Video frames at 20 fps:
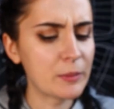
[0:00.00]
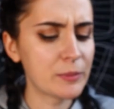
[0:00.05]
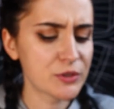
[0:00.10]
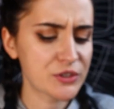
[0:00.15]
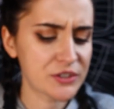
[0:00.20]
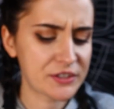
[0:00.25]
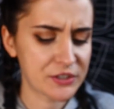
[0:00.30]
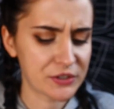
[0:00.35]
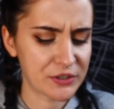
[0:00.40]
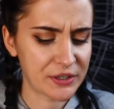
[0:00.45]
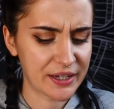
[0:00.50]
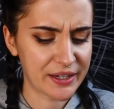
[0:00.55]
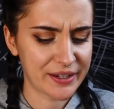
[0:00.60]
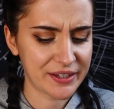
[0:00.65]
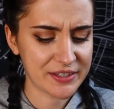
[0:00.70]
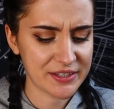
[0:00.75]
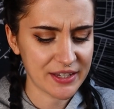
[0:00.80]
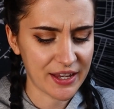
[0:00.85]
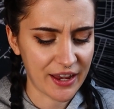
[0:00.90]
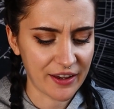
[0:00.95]
almost
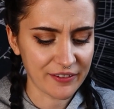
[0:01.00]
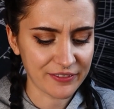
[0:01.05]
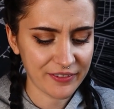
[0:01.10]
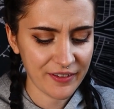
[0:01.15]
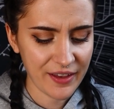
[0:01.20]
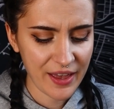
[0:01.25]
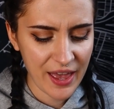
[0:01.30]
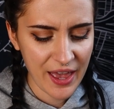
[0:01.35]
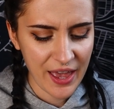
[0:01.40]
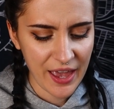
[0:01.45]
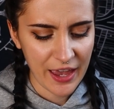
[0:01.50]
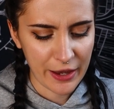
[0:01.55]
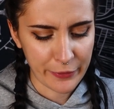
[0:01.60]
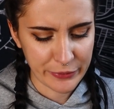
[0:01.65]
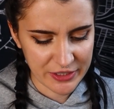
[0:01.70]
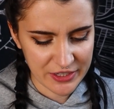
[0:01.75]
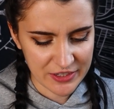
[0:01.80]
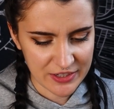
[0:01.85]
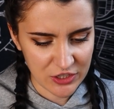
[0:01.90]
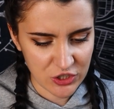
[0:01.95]
curious if it
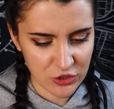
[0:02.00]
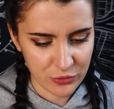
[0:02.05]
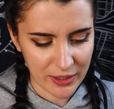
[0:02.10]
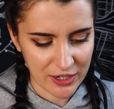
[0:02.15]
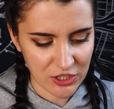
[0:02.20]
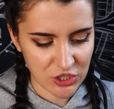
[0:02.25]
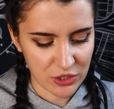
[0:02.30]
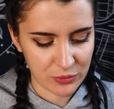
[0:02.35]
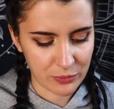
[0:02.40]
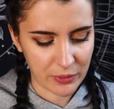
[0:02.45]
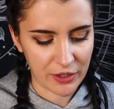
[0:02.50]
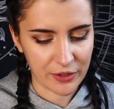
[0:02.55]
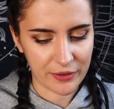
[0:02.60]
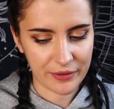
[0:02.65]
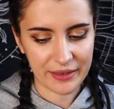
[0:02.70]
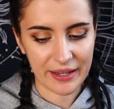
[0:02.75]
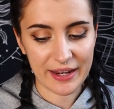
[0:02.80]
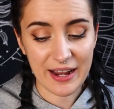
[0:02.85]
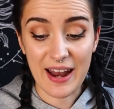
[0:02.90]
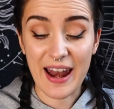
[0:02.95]
was a situation where
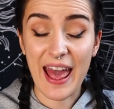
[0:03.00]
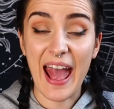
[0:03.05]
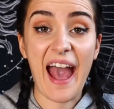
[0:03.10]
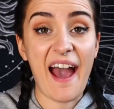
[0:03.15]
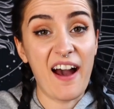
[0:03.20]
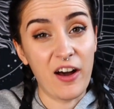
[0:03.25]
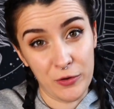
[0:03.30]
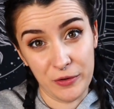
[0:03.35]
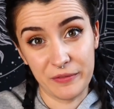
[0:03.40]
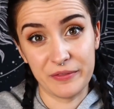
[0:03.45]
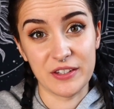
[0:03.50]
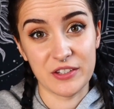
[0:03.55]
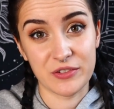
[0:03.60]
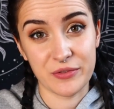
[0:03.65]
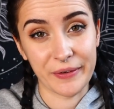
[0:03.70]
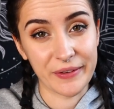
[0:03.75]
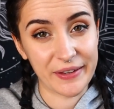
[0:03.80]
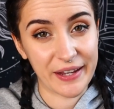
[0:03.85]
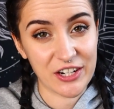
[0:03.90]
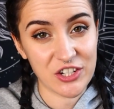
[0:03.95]
they got out of
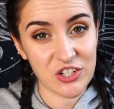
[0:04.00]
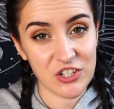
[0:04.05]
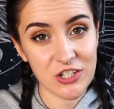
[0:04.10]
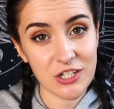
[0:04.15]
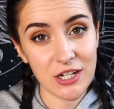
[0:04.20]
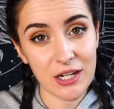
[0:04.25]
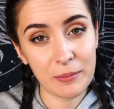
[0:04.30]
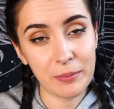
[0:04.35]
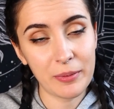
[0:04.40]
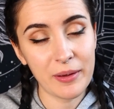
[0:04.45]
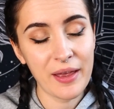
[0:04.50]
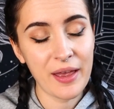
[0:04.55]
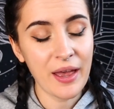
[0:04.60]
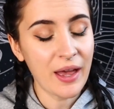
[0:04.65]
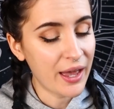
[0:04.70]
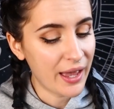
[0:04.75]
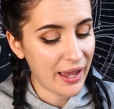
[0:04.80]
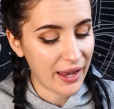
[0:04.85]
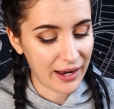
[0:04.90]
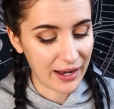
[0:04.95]
this relationship
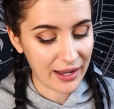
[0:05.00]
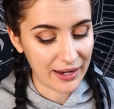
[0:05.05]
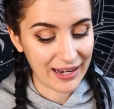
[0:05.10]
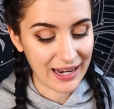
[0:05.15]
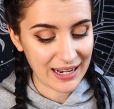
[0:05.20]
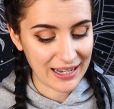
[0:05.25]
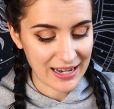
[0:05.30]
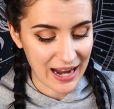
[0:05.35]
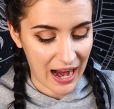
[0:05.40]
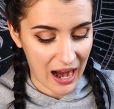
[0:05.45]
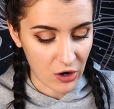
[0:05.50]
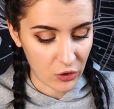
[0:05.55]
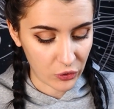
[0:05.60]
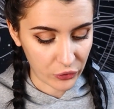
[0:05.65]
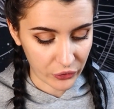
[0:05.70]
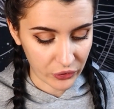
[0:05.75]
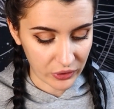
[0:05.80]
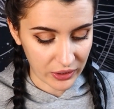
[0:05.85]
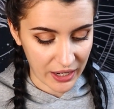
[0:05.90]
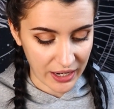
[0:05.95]
and now
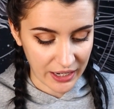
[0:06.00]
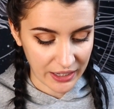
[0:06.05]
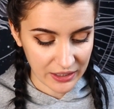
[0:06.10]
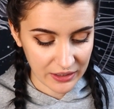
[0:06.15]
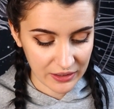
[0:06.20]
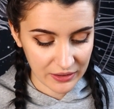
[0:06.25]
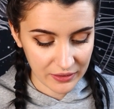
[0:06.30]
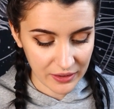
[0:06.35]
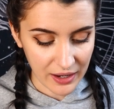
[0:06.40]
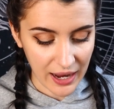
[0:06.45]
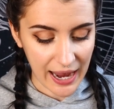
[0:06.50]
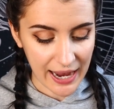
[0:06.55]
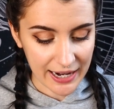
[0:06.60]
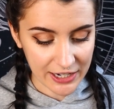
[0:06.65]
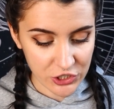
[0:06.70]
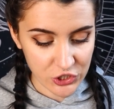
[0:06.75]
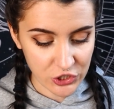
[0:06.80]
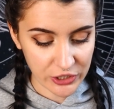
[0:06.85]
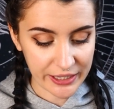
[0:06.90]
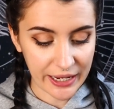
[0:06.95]
they're like
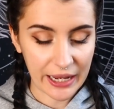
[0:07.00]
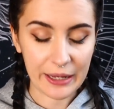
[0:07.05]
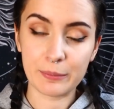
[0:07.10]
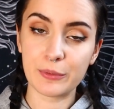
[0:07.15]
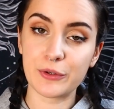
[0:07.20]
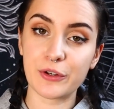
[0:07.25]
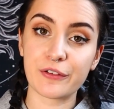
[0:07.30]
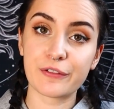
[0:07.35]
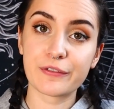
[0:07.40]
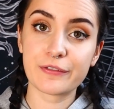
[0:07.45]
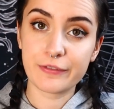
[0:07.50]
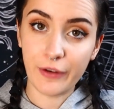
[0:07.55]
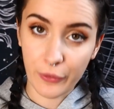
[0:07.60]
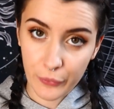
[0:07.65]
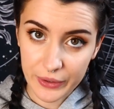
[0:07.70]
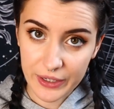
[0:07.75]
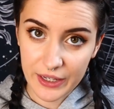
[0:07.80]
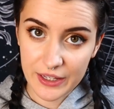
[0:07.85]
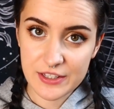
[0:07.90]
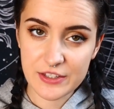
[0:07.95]
actually able to
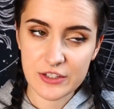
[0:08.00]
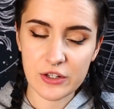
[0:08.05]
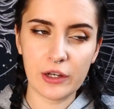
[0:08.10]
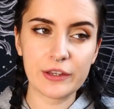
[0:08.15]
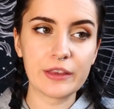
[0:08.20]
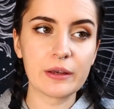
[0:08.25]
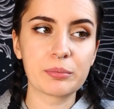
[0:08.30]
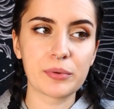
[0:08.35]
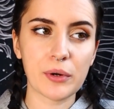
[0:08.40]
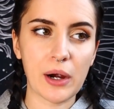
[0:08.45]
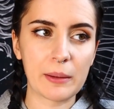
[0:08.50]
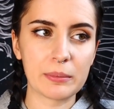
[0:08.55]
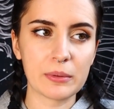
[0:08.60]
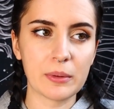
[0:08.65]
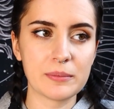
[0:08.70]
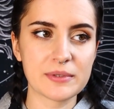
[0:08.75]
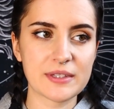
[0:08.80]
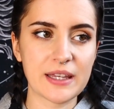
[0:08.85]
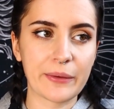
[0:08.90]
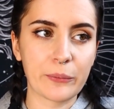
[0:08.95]
focus on the
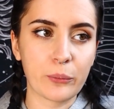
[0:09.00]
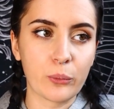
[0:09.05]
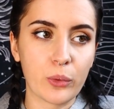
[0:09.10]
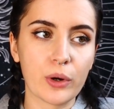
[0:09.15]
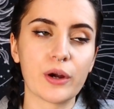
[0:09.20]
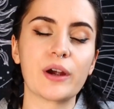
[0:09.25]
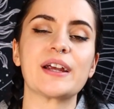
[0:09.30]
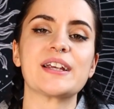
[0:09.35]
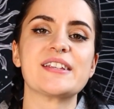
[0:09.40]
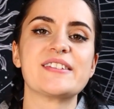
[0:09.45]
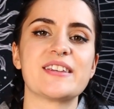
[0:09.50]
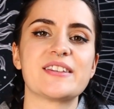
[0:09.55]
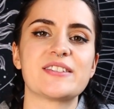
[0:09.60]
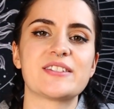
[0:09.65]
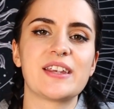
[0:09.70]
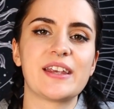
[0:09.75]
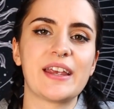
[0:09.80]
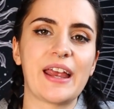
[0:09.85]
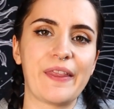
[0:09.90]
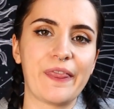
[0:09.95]
problems that were
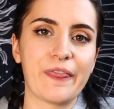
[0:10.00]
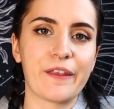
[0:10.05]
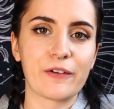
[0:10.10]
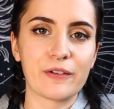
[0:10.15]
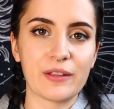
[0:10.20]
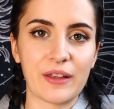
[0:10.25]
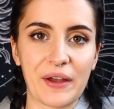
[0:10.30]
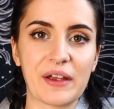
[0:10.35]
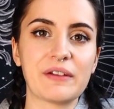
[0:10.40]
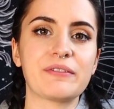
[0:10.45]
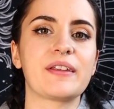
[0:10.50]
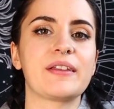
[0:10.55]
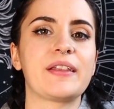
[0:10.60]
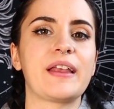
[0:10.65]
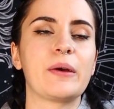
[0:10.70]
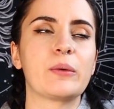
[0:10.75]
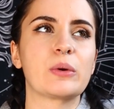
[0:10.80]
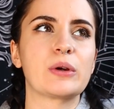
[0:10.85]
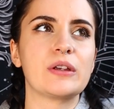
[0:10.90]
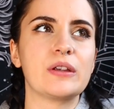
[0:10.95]
existing in their life that
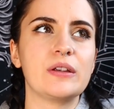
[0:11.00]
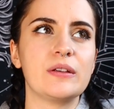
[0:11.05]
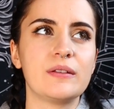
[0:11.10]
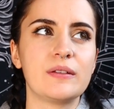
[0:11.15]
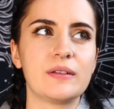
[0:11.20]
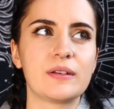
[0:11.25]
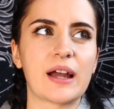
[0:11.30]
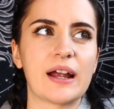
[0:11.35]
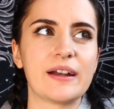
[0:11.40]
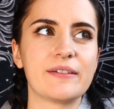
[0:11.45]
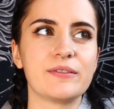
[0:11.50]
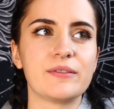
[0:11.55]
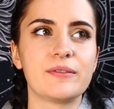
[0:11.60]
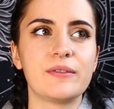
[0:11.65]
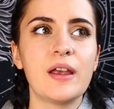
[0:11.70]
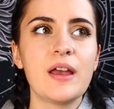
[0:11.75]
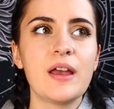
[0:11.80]
they were kind of